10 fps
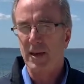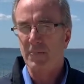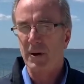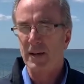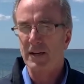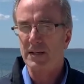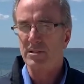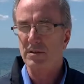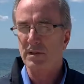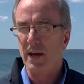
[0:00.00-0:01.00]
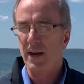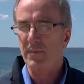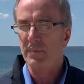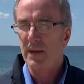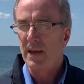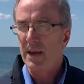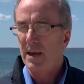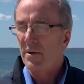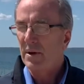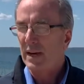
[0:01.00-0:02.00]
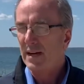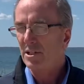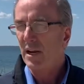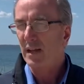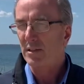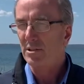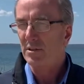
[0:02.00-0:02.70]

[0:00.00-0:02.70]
But at Easter time, can I challenge